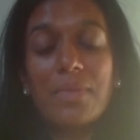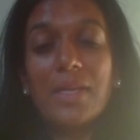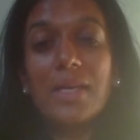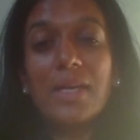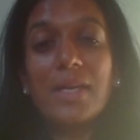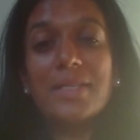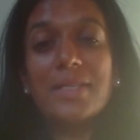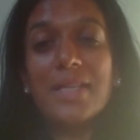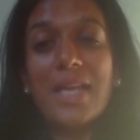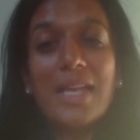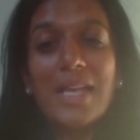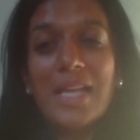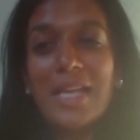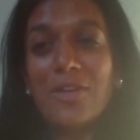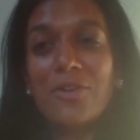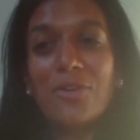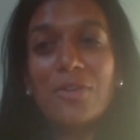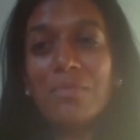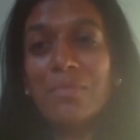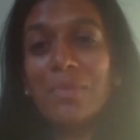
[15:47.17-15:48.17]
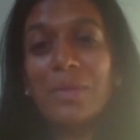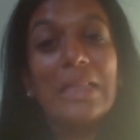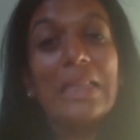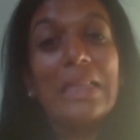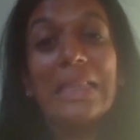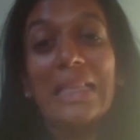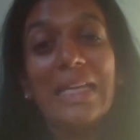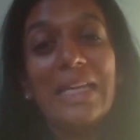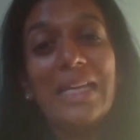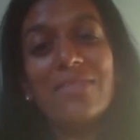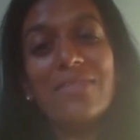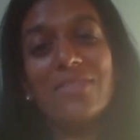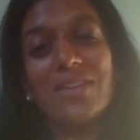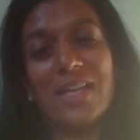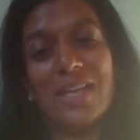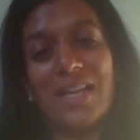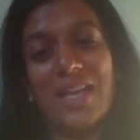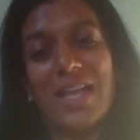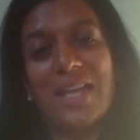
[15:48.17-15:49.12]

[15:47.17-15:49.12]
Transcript: and he couldn't believe it.